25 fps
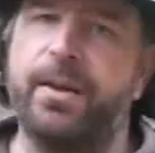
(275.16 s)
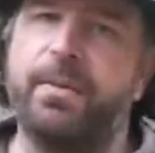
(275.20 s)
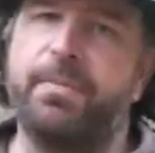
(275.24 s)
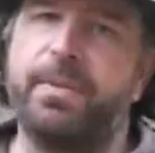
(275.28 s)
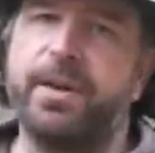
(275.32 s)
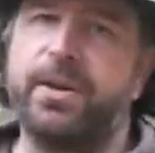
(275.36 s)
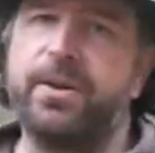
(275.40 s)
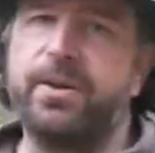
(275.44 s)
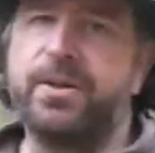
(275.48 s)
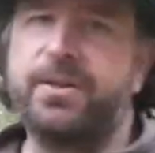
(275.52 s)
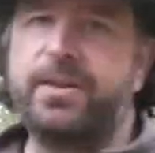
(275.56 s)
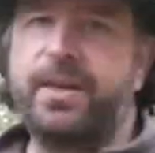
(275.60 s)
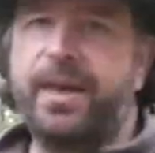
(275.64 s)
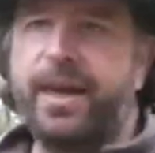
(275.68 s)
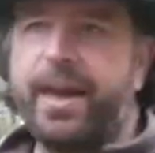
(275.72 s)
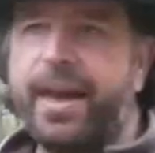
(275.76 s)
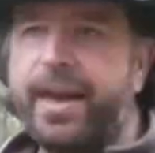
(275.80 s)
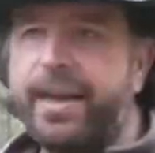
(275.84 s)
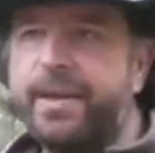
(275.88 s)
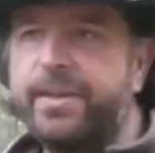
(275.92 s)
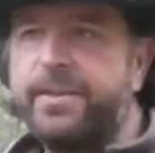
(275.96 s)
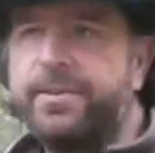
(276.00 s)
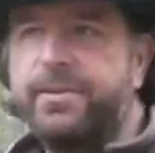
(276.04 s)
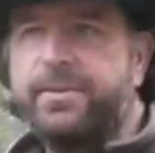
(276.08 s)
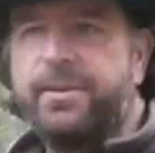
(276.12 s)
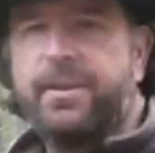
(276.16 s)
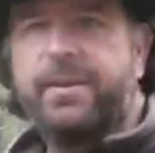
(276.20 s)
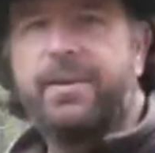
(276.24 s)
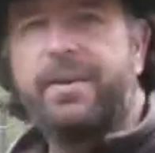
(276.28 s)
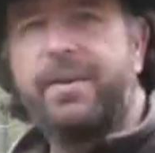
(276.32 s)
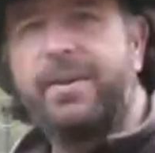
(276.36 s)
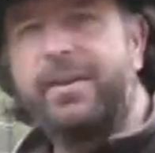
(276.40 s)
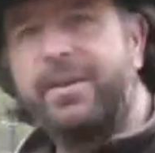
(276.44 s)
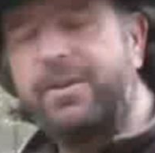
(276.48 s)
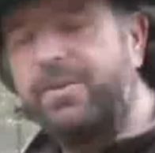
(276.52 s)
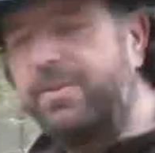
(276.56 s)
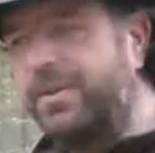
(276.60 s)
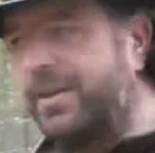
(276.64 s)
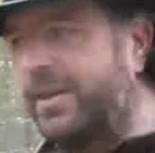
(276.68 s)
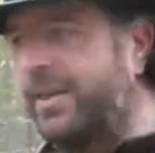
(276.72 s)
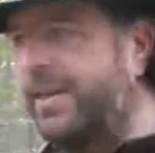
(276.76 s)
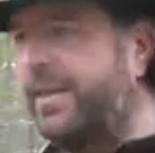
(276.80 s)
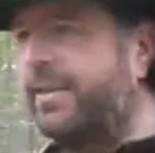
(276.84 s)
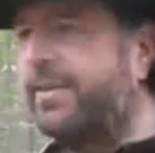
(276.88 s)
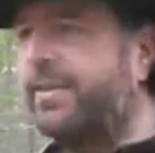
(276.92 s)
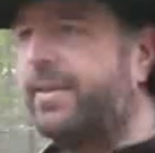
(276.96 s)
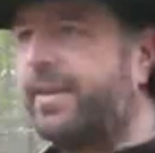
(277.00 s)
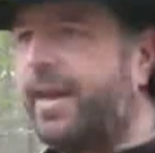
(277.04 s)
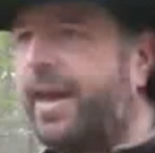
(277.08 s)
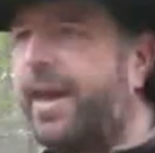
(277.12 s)
Because the axe, you
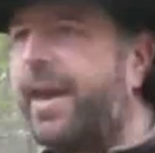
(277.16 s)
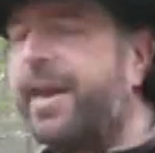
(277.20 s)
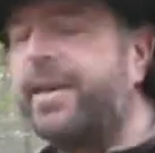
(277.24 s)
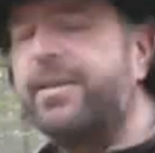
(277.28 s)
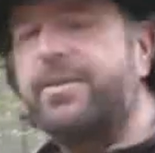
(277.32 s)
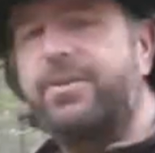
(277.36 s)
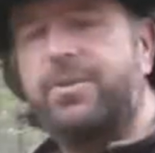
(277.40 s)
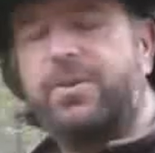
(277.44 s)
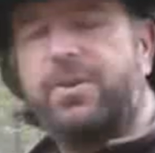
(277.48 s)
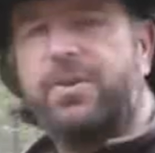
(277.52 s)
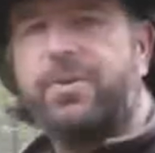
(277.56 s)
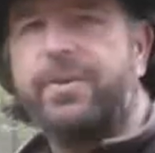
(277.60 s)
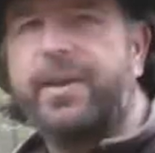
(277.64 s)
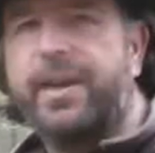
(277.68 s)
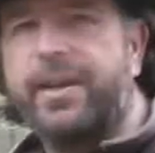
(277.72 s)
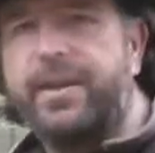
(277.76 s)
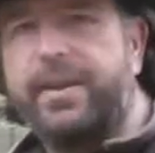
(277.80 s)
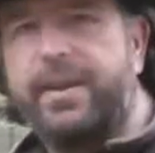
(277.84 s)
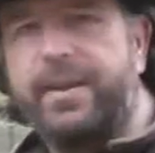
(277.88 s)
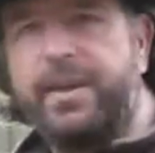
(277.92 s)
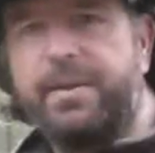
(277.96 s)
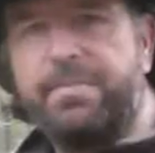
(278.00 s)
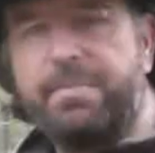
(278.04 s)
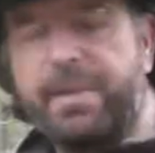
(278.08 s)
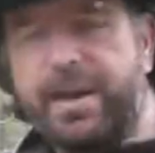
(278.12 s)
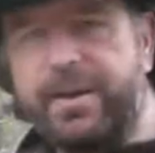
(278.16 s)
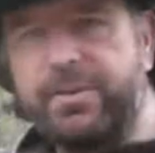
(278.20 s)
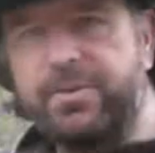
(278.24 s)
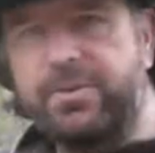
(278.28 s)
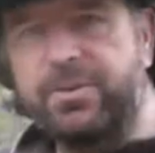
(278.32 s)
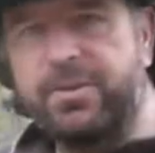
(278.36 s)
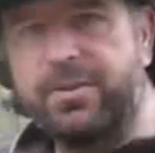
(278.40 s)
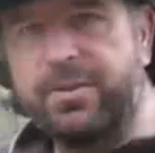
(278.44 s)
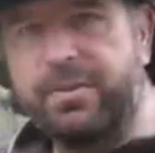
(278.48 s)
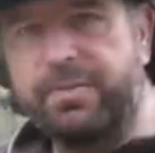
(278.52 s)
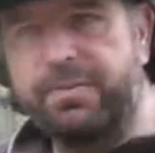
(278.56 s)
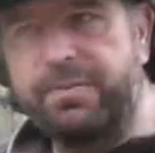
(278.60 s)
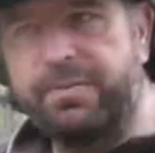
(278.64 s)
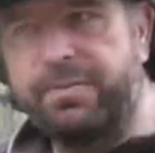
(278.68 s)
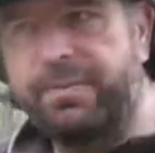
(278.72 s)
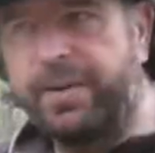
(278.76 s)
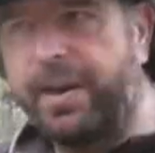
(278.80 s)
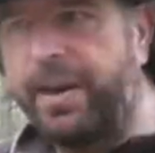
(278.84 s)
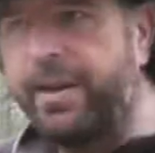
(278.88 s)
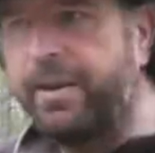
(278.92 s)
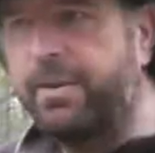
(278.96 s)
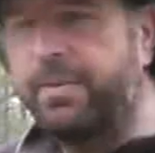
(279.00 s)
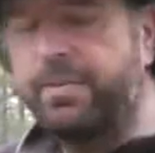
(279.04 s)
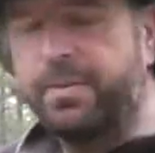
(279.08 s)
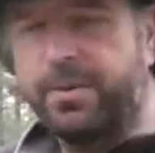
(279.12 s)
need the axe to create the amounts of
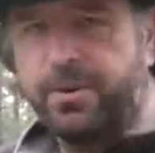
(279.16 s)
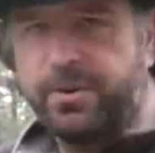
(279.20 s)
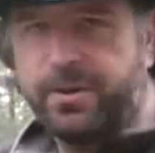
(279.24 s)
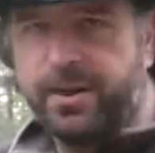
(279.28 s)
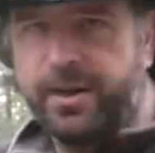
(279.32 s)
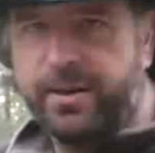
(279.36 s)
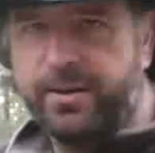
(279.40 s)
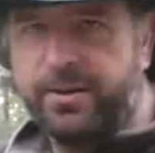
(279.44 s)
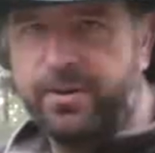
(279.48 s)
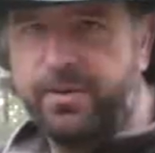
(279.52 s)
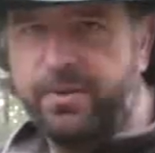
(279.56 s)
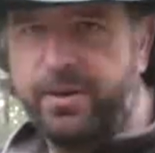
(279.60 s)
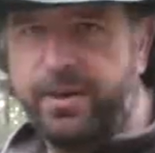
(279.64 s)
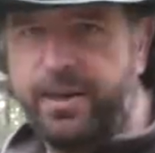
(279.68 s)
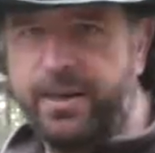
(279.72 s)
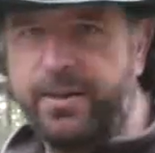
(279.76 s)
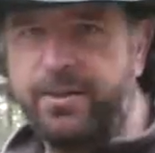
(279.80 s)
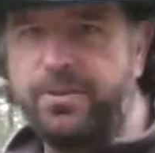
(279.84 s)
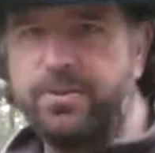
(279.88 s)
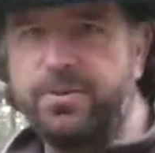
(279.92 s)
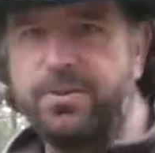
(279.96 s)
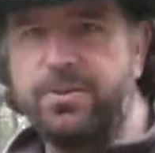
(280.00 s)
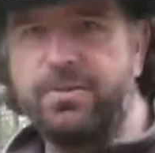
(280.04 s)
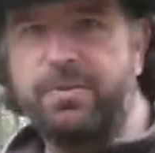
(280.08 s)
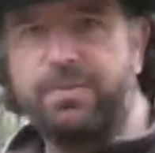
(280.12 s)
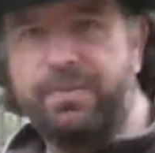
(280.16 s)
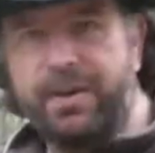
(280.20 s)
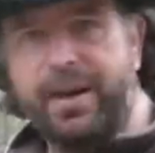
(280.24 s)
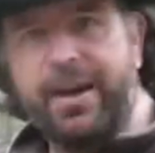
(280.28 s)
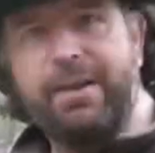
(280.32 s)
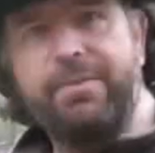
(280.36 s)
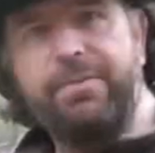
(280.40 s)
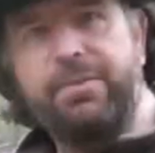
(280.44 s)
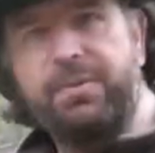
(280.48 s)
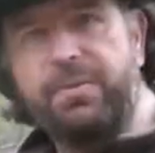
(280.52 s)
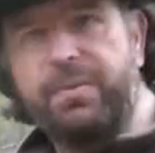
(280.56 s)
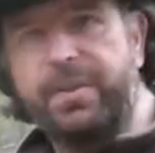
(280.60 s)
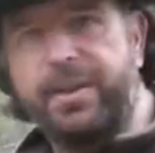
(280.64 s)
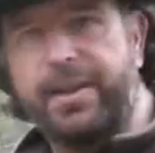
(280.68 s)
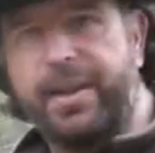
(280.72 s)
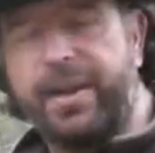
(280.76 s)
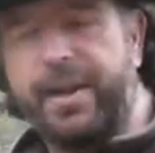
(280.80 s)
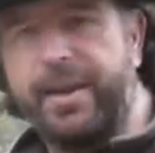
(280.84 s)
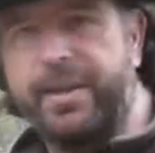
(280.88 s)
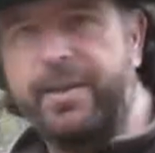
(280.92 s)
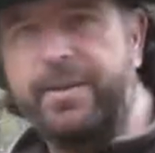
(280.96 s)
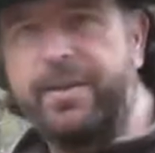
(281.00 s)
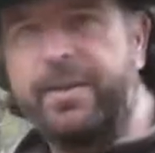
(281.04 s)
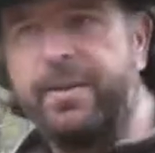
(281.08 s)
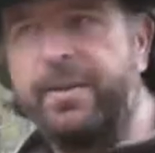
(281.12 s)
firewood that you need to survive through a
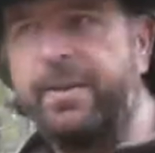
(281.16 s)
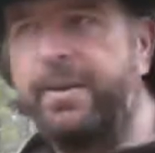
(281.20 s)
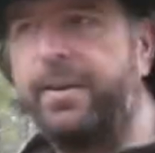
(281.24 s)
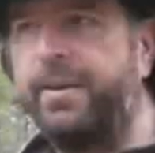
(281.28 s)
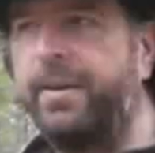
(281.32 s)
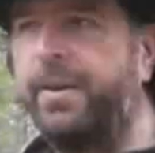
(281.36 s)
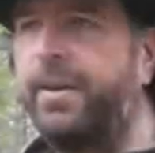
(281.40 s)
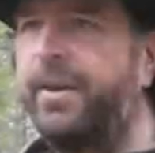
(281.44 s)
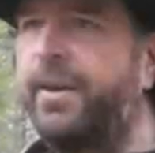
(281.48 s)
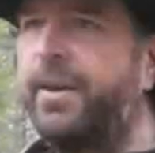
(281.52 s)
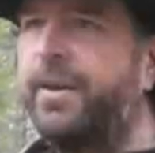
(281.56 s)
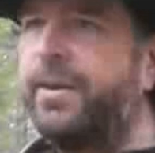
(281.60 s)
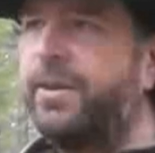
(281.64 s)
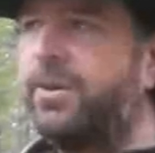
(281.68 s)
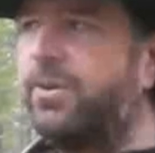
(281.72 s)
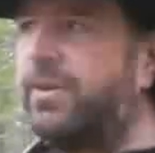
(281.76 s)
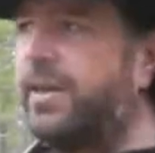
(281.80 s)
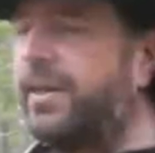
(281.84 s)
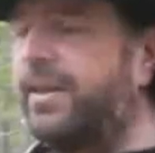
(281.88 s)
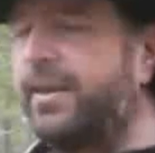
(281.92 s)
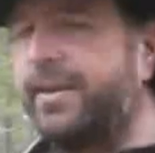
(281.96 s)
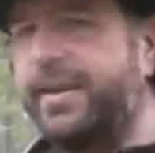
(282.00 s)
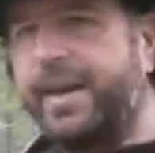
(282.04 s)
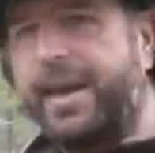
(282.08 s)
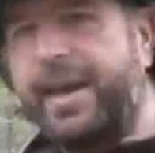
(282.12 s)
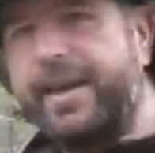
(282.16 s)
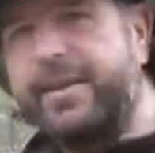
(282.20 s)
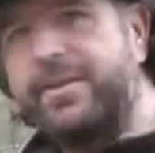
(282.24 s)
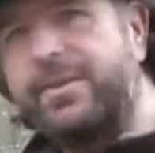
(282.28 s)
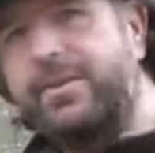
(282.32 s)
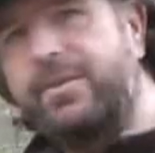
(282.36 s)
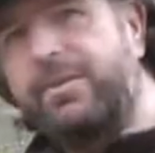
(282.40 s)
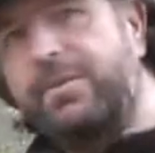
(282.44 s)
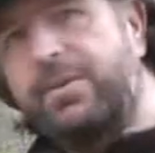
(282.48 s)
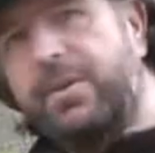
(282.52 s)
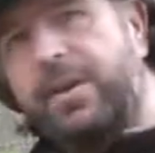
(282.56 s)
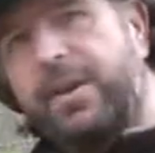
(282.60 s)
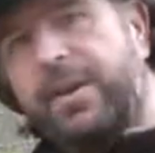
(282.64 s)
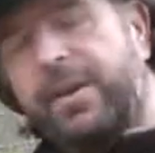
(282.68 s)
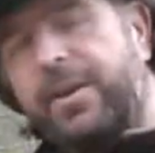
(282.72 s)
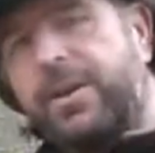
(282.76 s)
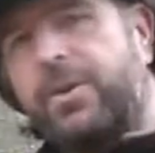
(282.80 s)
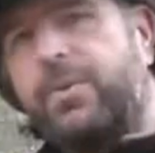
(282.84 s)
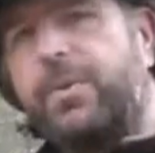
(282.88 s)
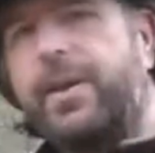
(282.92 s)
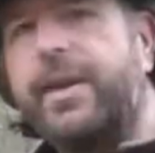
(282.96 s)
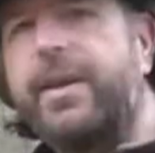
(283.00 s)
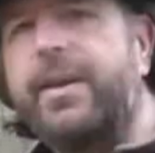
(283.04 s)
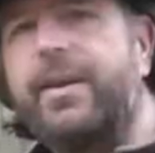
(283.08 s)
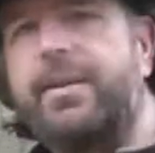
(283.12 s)
night. You need an axe to
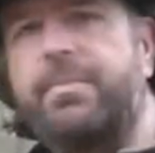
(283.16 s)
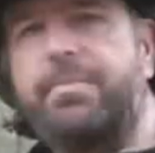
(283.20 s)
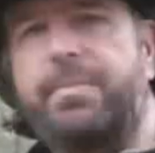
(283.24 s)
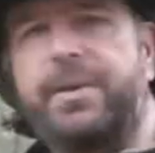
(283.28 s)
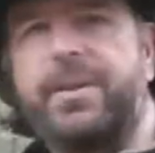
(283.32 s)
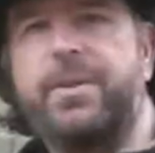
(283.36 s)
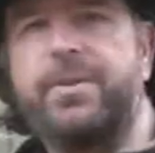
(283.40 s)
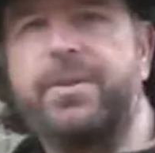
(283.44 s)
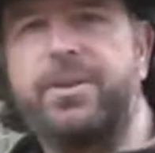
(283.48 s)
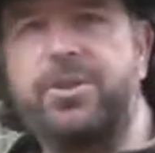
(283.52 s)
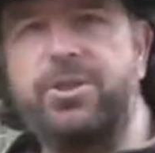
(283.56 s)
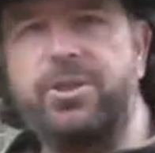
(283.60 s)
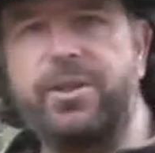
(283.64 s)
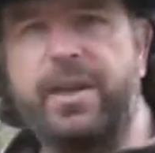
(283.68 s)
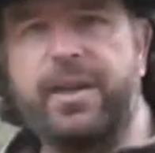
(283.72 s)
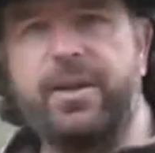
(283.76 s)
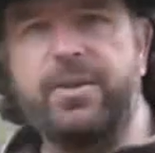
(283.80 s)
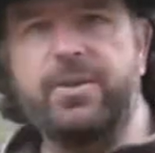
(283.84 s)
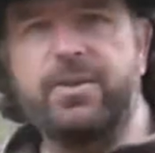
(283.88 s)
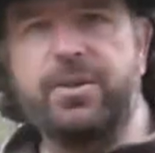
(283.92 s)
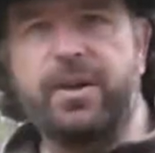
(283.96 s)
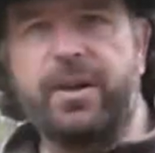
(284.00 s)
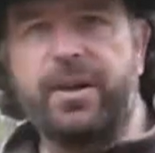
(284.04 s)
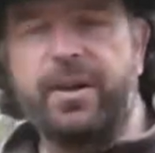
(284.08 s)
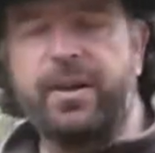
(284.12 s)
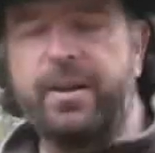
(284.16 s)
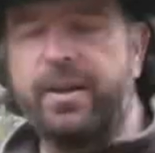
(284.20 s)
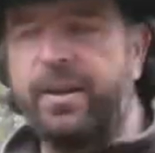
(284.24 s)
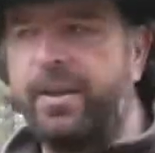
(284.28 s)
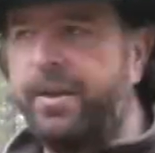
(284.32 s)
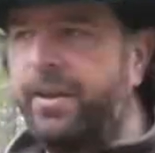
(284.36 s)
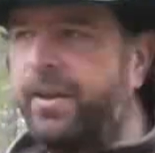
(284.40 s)
quickly build a shelter.